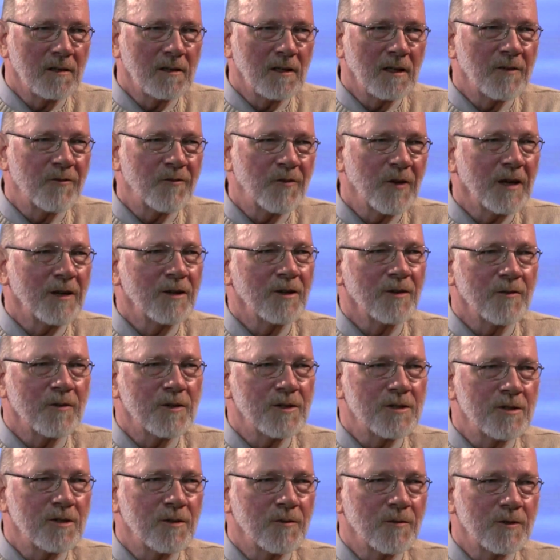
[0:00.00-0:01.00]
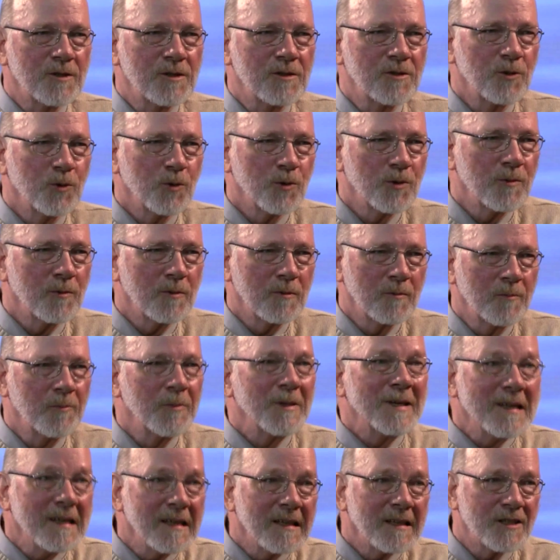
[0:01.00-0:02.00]
effectiveness of a student
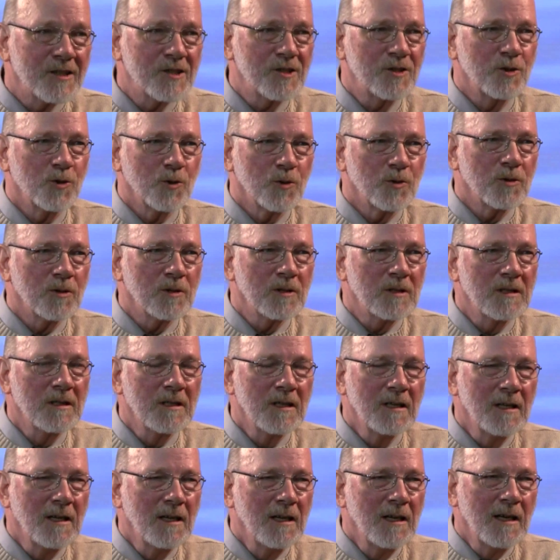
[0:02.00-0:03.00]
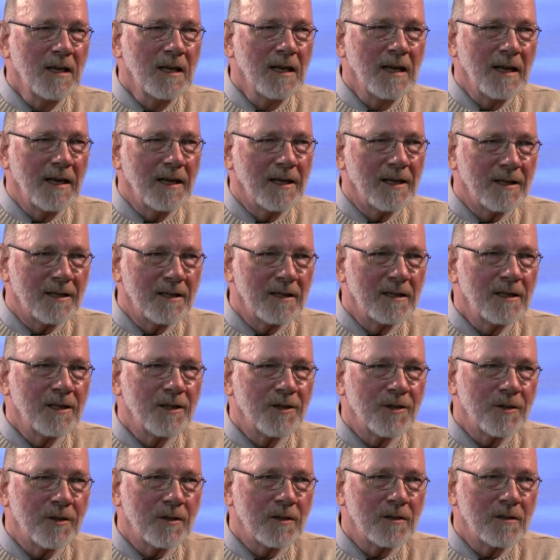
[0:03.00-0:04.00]
being a student and
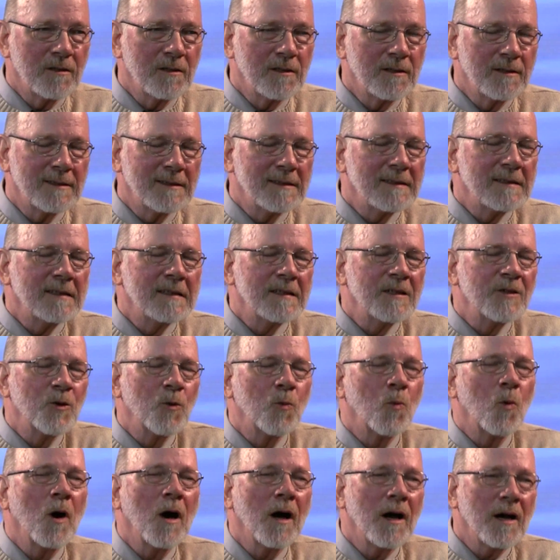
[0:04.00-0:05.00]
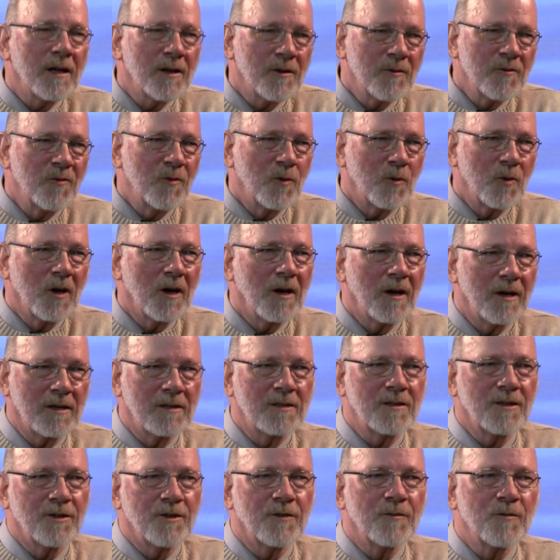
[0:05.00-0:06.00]
in, in the wide
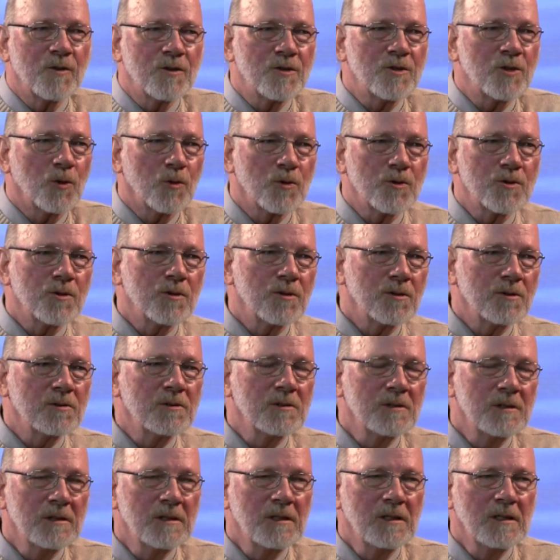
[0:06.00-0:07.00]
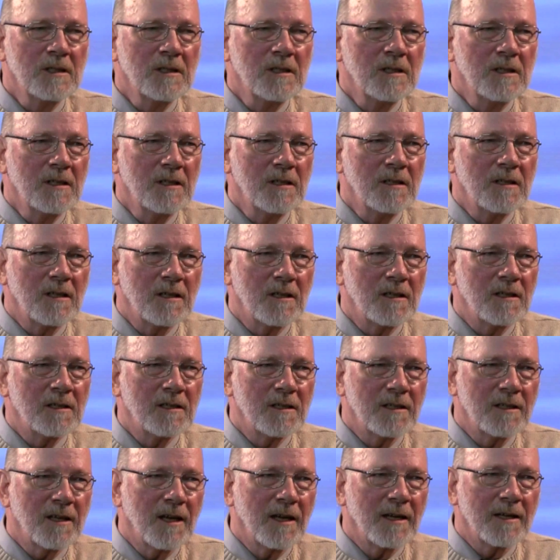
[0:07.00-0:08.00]
variety of the social uh,
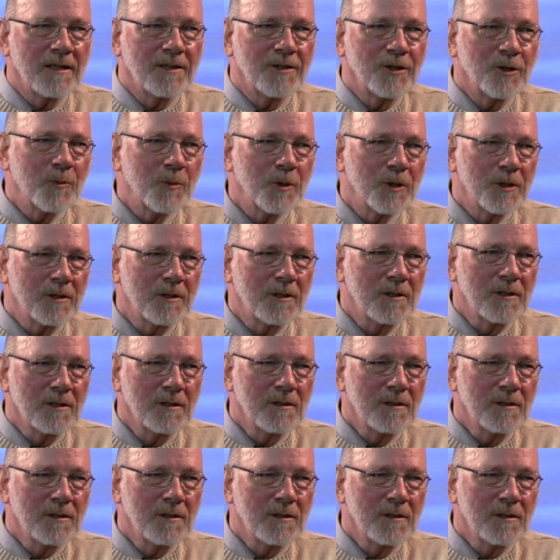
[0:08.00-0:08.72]
and academic